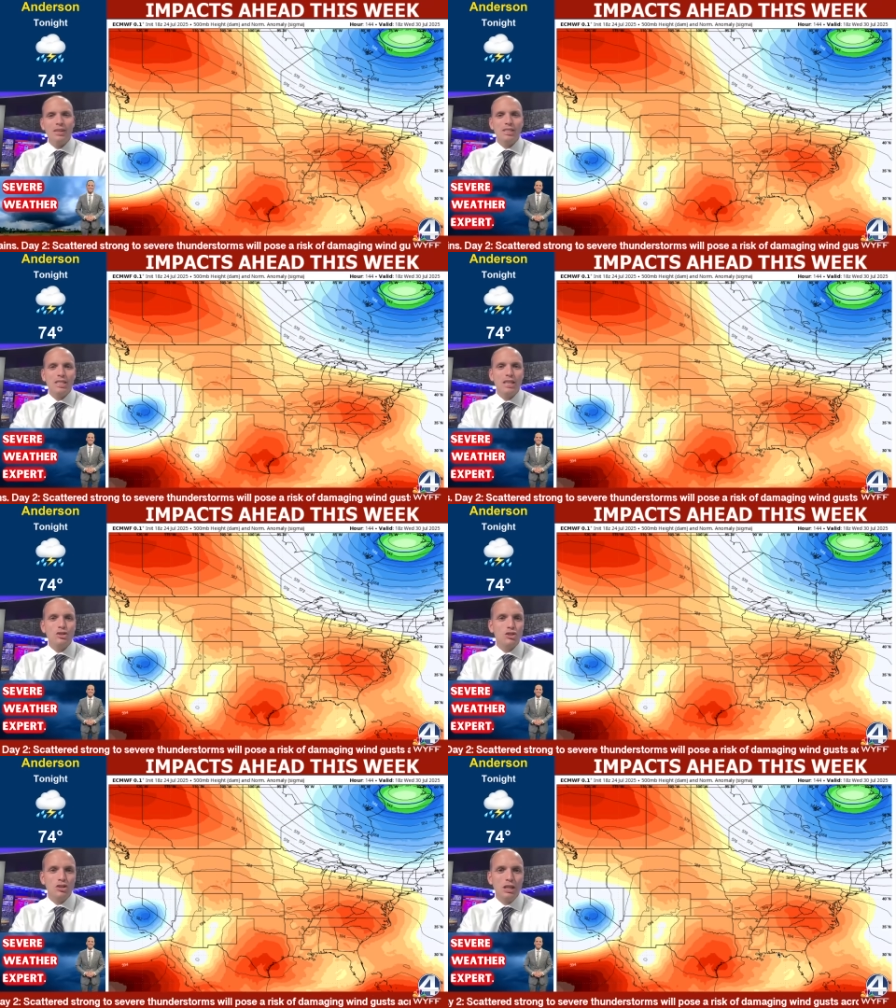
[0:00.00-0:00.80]
this thing
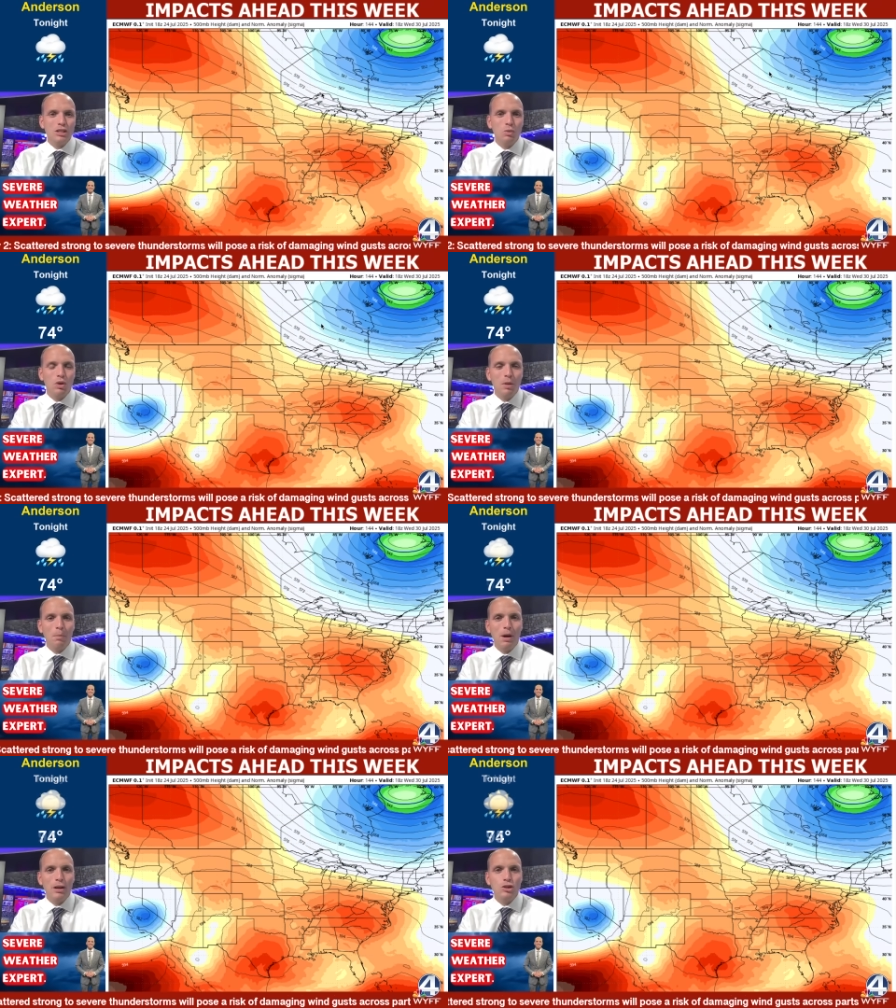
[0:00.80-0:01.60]
just doesn't want to
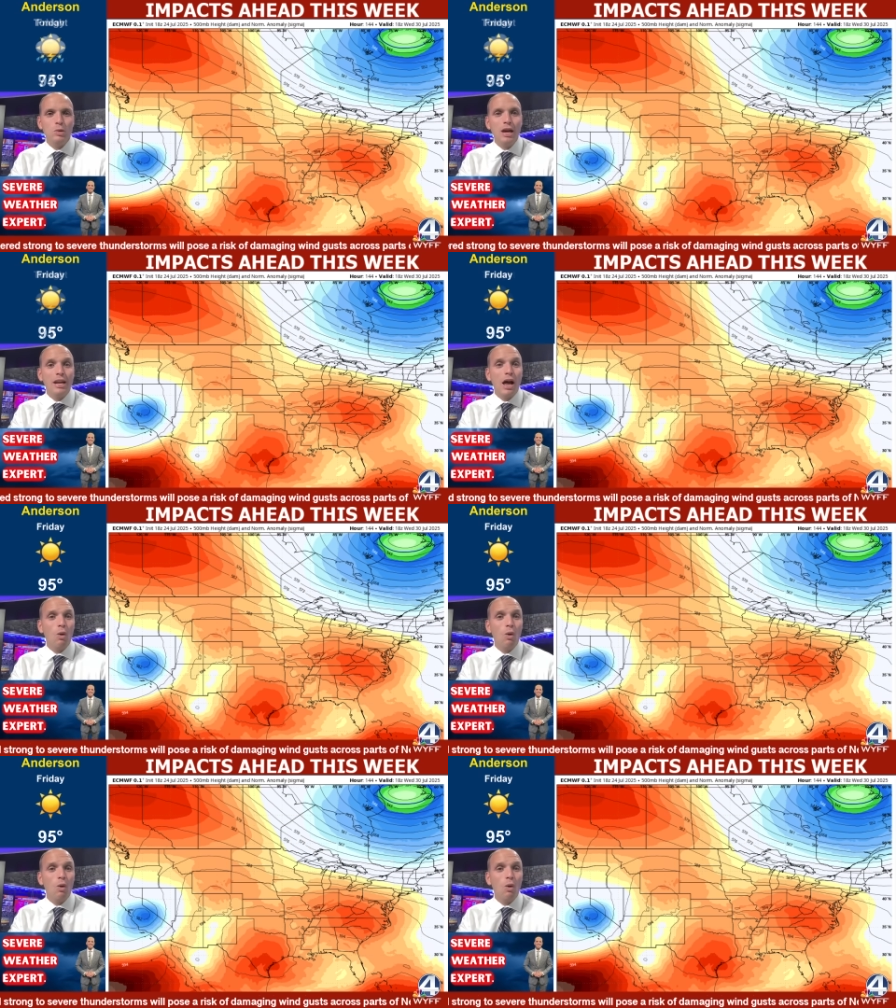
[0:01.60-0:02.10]
budge. Now,